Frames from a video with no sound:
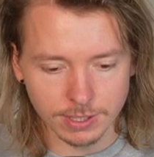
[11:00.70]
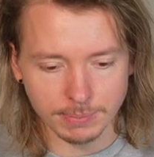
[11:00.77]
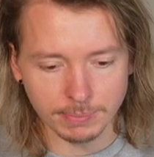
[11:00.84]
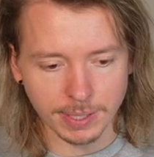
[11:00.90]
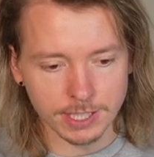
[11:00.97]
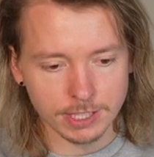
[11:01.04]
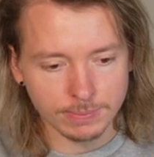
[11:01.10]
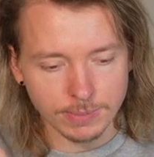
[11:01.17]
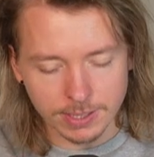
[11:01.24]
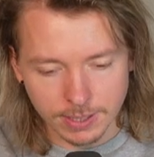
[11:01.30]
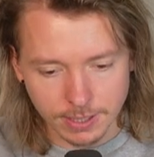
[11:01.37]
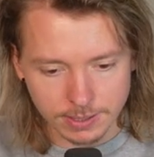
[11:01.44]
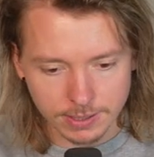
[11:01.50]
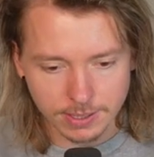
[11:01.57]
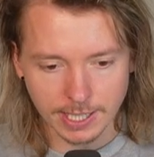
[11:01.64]
the basement, you
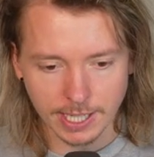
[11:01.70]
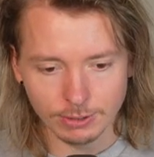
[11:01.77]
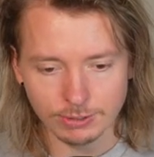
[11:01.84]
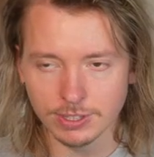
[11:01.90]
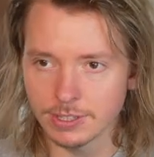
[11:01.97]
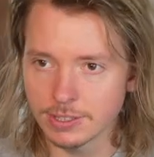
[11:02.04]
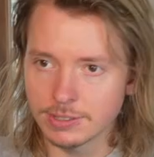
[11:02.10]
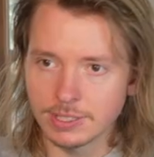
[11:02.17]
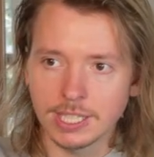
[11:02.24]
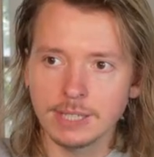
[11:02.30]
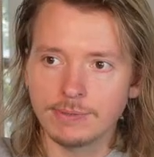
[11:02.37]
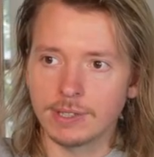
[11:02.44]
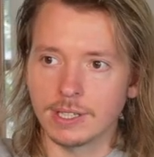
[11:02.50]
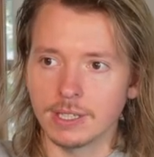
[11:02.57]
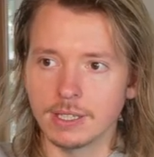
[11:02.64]
got these couches,
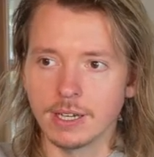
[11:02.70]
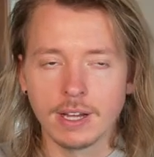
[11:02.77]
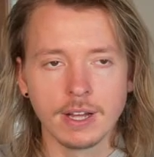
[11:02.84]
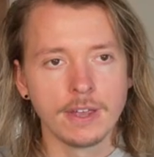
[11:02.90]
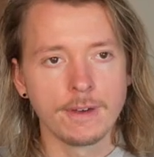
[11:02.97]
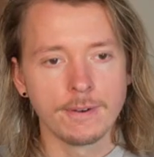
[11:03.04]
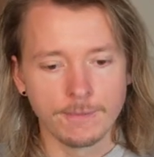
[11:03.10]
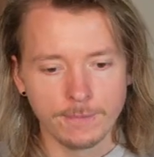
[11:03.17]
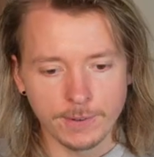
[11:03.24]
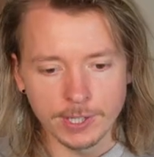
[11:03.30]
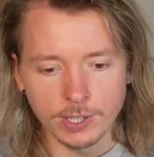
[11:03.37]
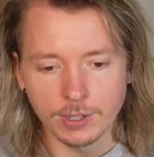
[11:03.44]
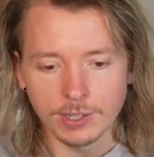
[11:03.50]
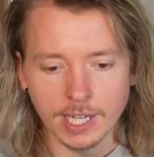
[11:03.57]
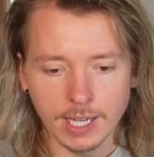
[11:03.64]
TV,
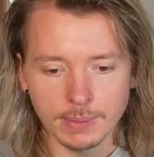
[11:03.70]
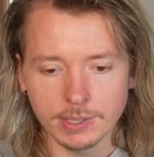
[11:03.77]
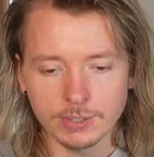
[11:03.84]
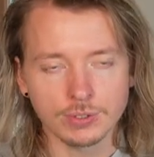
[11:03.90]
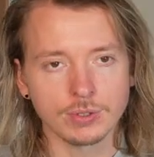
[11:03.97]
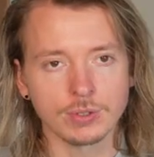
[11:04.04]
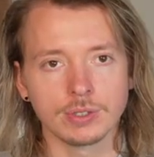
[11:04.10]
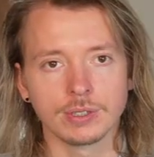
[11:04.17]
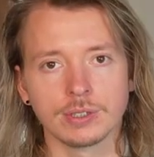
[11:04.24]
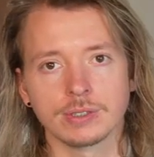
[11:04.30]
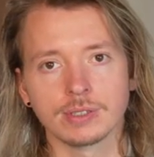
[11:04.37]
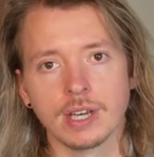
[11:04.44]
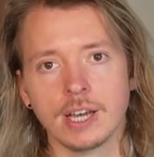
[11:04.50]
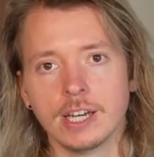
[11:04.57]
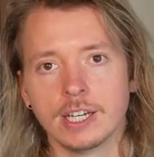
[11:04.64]
video game
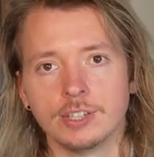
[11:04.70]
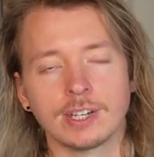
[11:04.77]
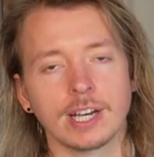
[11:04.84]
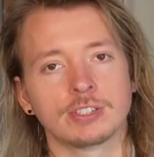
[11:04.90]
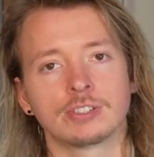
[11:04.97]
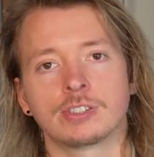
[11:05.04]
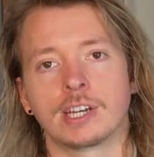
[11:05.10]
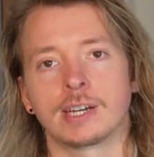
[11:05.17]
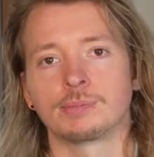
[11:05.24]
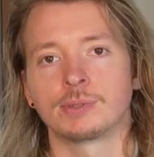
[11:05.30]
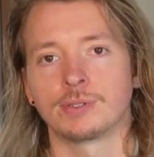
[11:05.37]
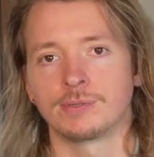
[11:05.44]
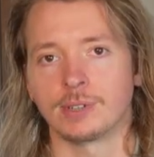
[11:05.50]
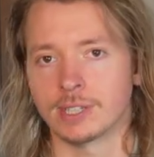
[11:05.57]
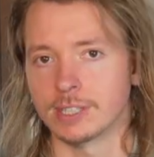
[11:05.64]
controllers. You guys stay up till
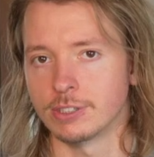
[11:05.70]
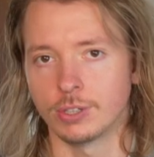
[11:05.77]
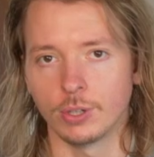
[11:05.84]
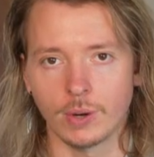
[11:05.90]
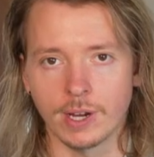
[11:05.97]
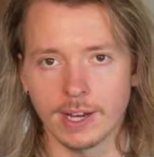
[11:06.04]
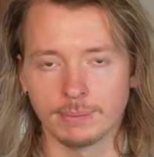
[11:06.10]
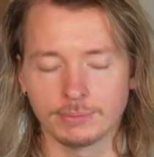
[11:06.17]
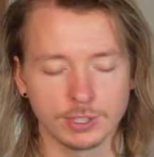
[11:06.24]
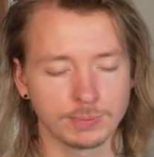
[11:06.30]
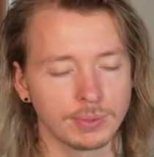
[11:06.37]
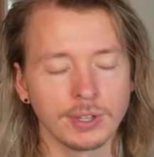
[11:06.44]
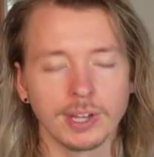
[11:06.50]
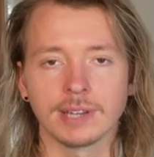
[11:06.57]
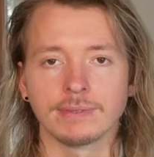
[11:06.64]
fucking 2 a.m. just
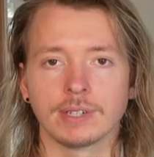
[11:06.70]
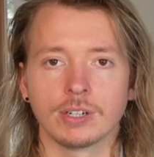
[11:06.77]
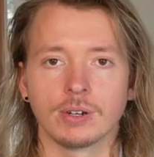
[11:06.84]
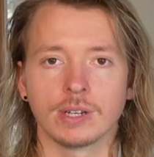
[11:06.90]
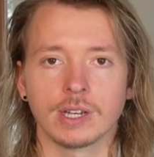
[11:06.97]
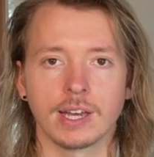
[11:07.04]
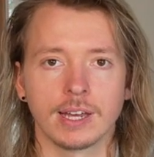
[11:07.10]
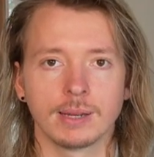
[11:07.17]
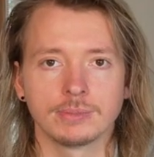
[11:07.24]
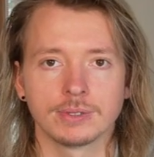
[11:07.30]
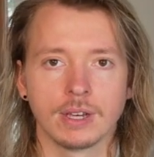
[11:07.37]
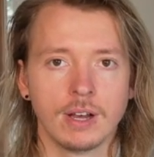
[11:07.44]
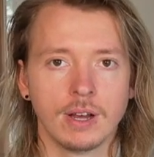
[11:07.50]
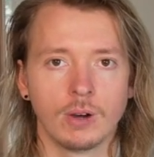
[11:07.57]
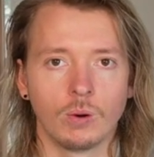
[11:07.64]
playing video games,
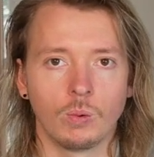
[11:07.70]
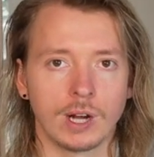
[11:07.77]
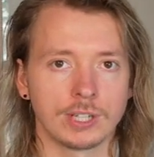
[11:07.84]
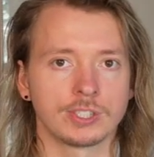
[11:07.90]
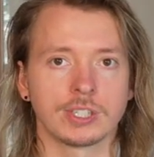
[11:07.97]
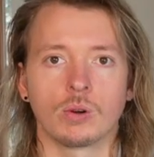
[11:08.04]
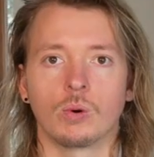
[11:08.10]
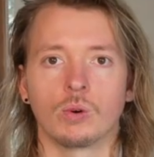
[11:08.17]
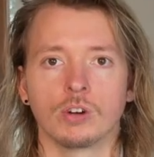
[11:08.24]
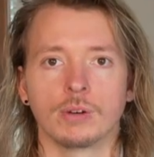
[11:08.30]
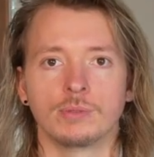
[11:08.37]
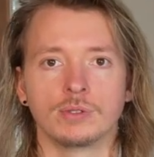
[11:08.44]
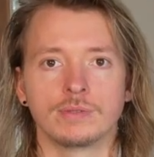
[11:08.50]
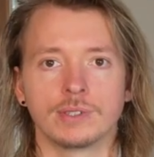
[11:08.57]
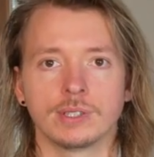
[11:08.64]
watching horror
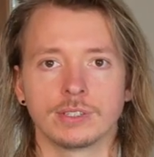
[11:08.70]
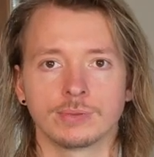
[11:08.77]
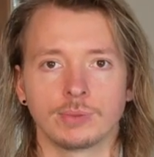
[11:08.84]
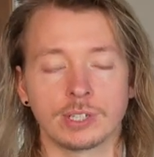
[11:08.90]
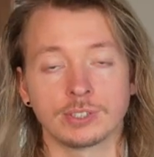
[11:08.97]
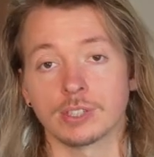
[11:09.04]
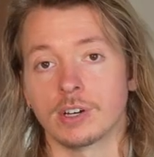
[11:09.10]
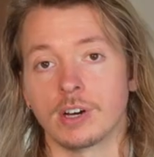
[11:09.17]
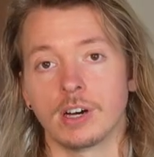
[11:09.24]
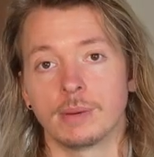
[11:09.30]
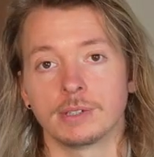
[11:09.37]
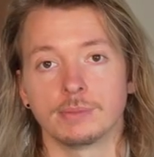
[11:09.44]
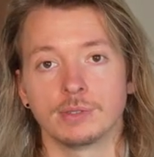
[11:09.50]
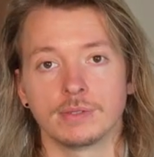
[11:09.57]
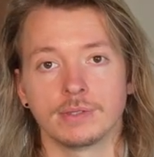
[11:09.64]
movies, watching
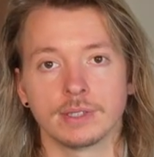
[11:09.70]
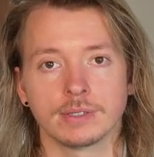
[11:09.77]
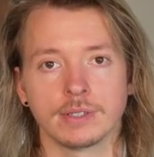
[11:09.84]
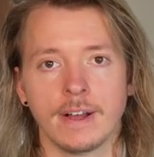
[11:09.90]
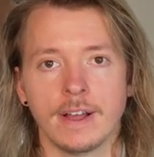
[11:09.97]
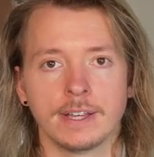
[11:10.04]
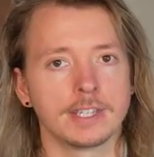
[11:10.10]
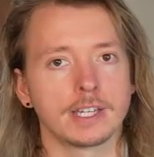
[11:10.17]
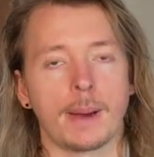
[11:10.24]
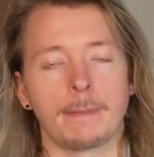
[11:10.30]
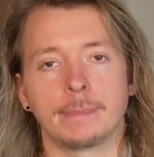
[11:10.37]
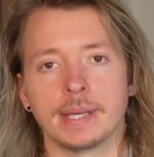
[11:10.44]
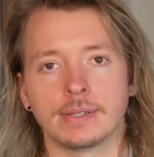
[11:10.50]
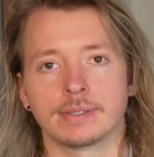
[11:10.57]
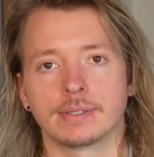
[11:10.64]
comedy movies. You got
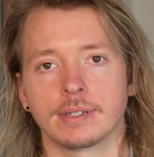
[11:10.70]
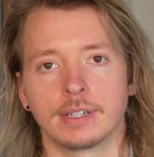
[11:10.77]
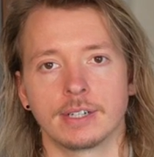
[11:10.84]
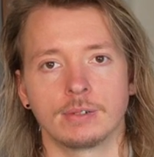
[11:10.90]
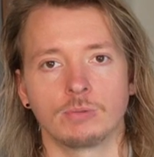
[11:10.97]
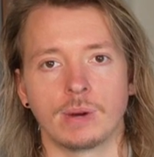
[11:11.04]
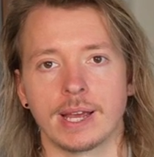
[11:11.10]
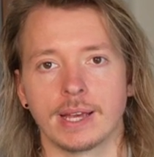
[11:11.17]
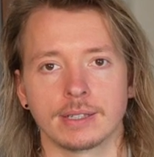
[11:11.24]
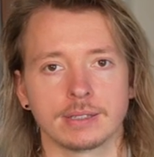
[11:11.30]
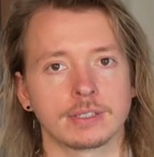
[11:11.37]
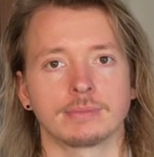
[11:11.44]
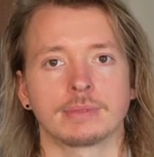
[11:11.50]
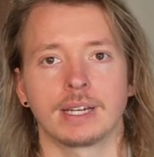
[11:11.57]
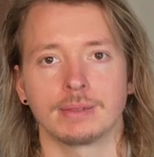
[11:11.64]
pizza, wings,
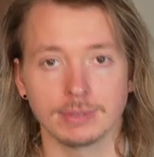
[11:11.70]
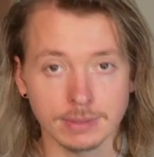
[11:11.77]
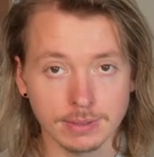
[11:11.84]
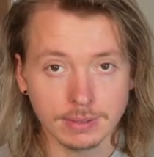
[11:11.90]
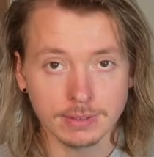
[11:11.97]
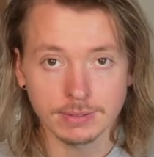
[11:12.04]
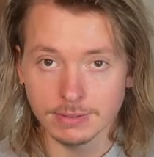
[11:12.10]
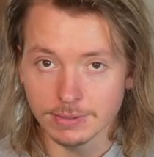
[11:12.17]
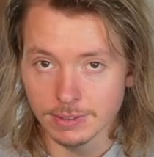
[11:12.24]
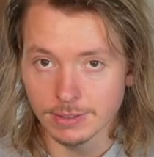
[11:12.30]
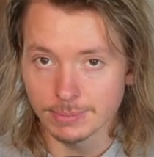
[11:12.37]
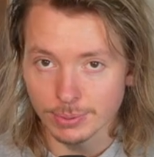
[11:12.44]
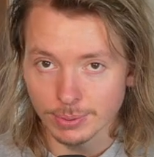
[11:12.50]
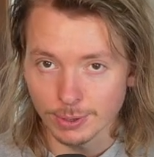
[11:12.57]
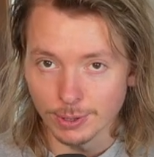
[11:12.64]
sometimes a little
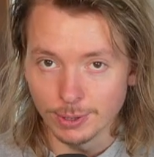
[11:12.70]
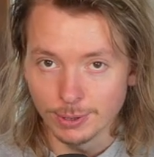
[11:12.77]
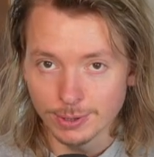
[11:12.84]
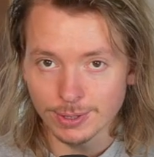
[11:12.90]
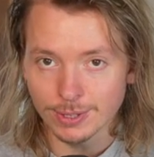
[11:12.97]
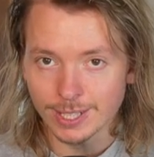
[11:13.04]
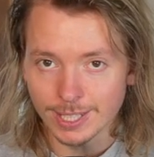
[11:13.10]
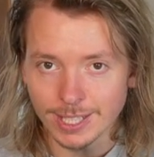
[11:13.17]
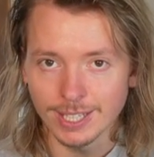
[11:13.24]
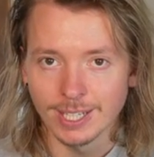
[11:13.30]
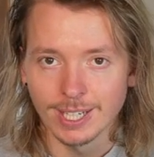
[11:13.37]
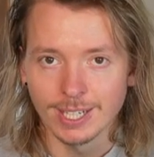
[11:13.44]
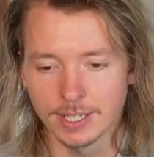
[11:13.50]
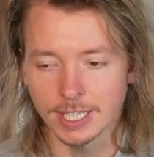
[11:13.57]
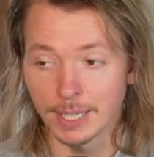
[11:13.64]
brewski,
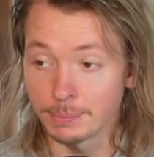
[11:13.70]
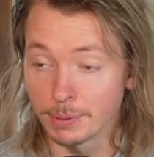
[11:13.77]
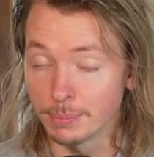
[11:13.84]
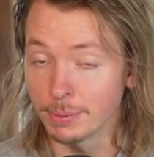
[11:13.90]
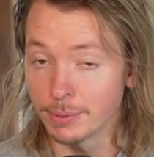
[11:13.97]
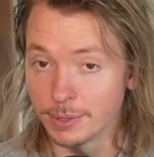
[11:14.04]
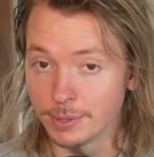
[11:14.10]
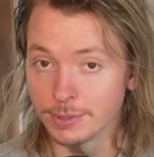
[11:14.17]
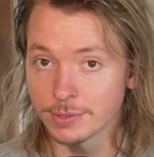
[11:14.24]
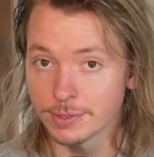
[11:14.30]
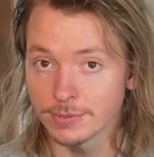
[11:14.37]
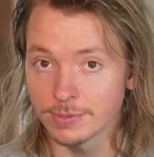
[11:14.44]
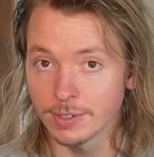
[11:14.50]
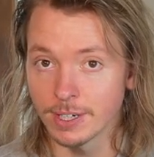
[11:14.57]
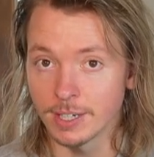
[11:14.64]
a couple
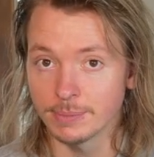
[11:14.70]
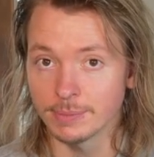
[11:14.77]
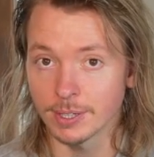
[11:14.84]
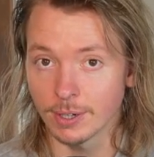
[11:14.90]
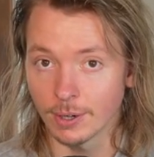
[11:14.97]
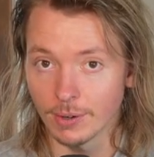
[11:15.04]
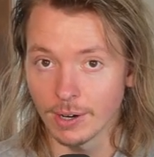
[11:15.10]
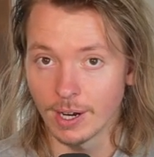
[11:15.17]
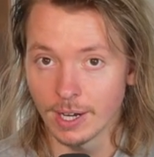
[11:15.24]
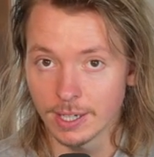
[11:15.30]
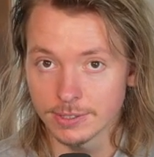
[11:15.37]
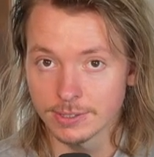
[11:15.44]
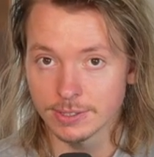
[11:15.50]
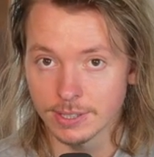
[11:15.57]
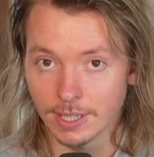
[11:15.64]
brews from the
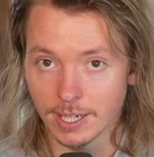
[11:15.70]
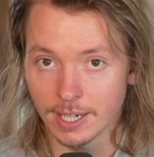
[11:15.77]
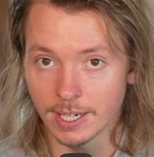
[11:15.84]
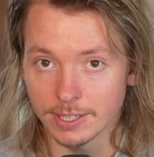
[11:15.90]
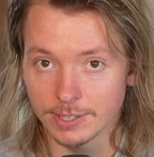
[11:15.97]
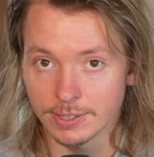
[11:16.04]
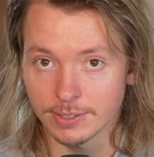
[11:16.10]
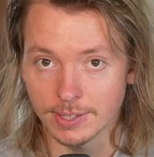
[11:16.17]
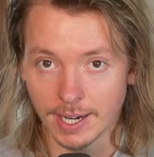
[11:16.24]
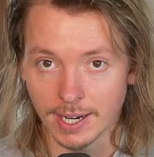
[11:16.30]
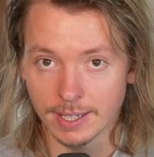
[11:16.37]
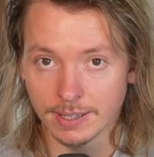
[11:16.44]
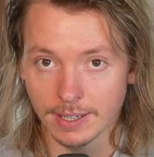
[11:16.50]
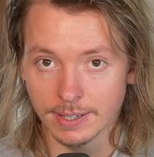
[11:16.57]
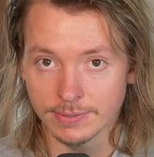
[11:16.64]
garage that your
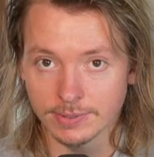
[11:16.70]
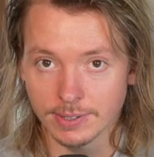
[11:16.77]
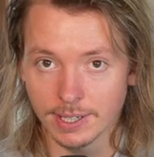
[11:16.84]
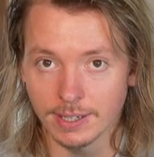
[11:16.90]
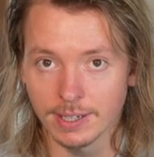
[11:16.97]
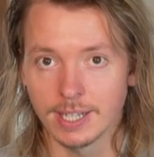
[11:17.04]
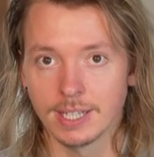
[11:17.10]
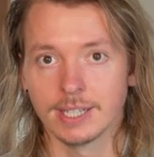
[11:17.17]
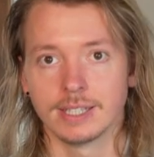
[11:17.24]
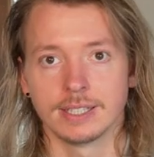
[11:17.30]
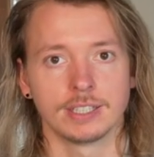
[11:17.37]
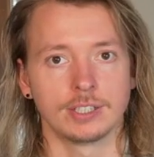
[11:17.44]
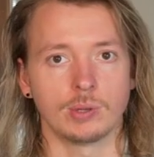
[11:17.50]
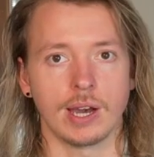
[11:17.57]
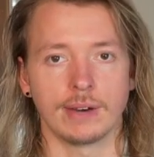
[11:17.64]
dad left there.
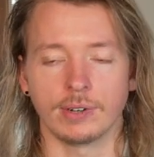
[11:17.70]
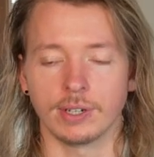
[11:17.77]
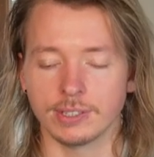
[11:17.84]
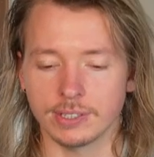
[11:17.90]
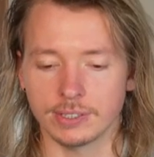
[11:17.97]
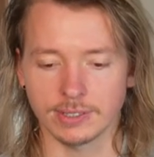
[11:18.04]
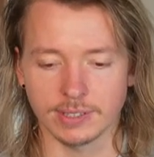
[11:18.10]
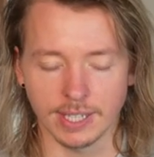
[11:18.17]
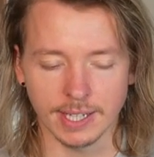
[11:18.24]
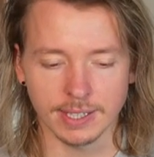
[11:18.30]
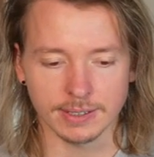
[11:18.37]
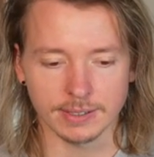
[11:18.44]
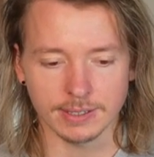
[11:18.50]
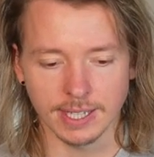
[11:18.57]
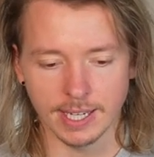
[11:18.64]
You have all these
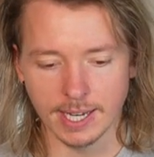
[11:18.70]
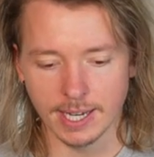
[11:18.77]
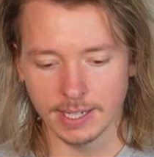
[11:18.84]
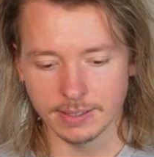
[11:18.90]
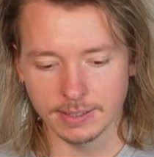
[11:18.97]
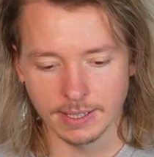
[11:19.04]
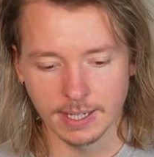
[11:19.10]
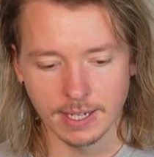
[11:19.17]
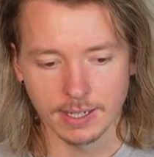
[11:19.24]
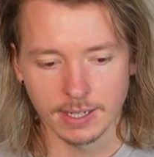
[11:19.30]
things and